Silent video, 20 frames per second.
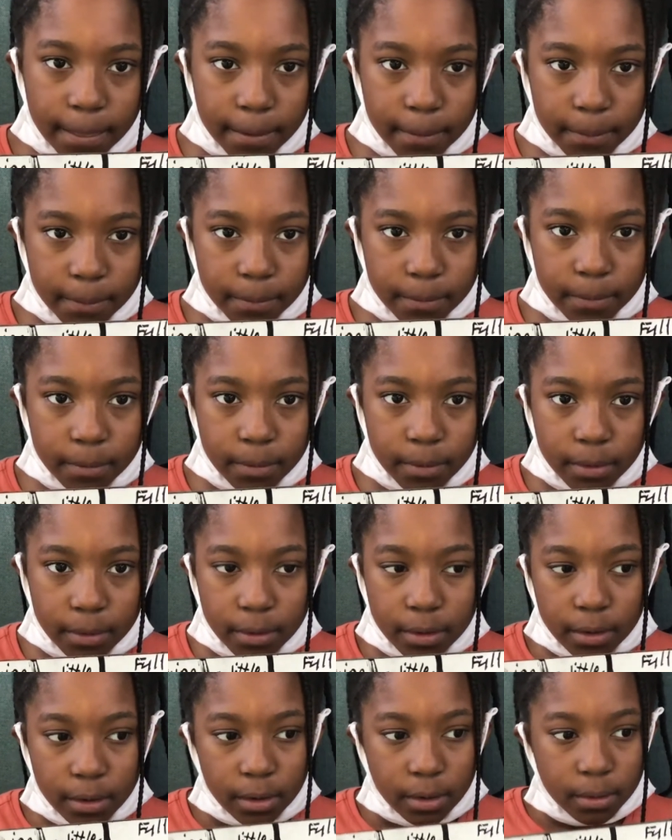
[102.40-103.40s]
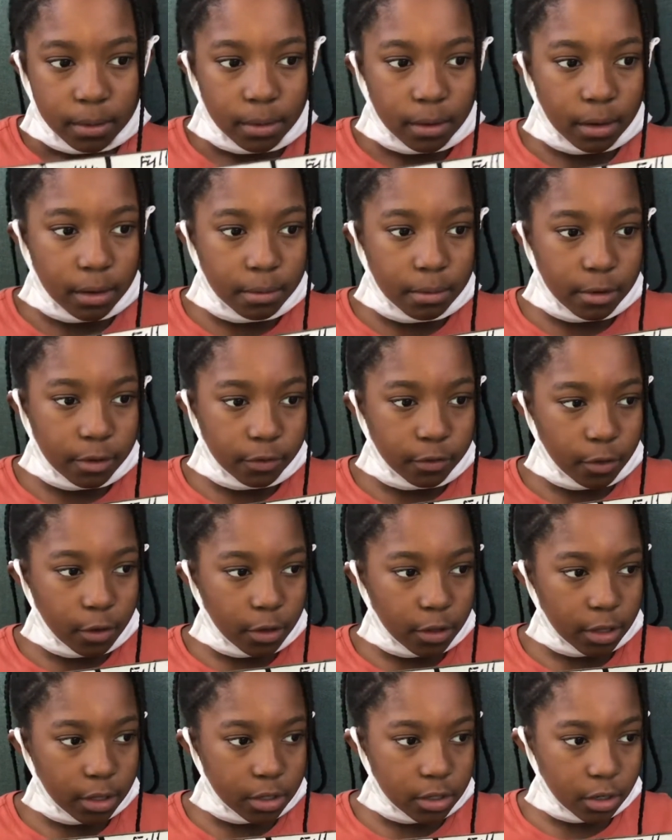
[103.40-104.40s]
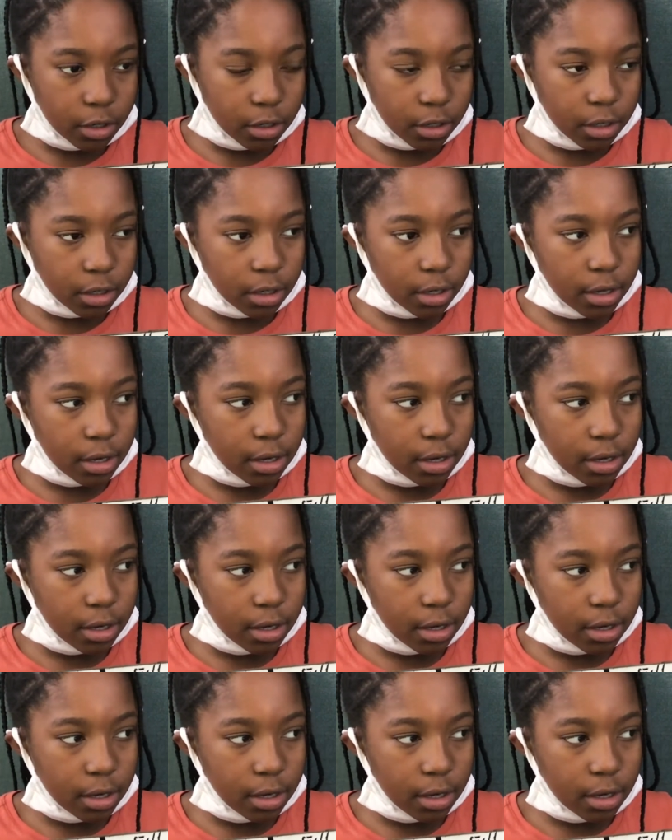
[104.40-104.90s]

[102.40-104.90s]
before they turn it